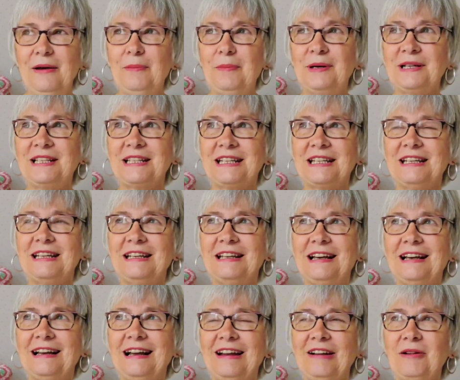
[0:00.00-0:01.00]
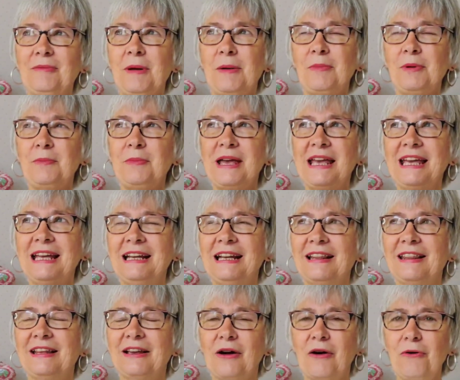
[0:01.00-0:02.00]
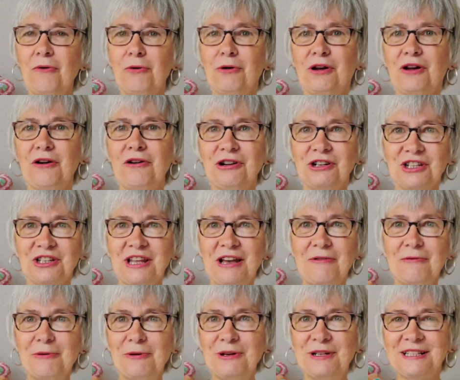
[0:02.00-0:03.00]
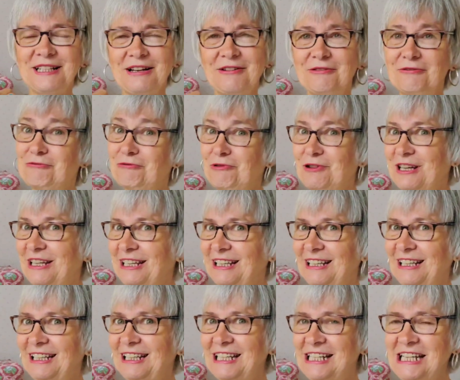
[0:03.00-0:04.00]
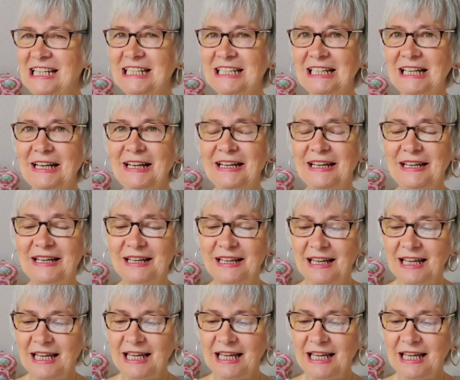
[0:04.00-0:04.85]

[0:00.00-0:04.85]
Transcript: but I remember making it think, oh gosh, that works out really neatly.